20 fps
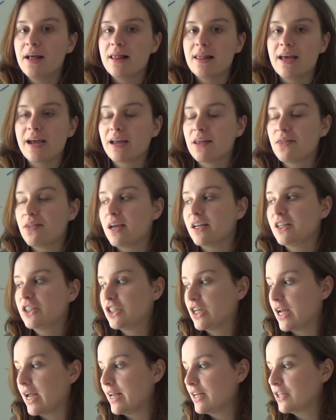like they
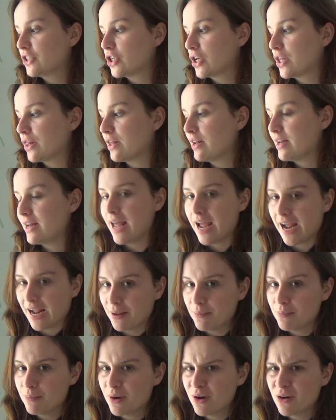changed the
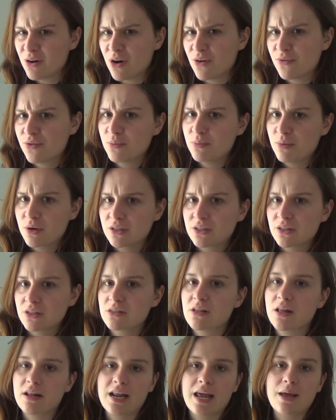name of the buses,
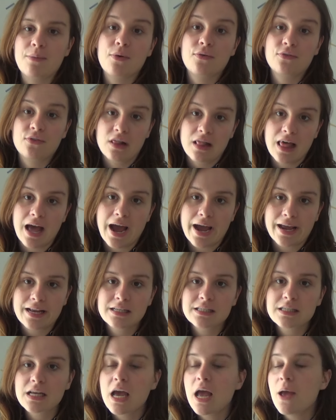the name of the
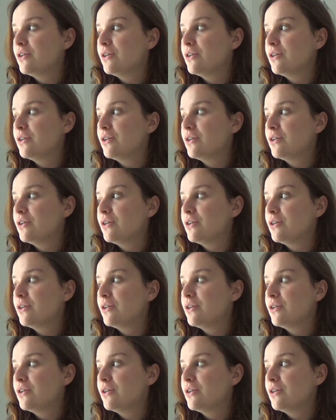lines.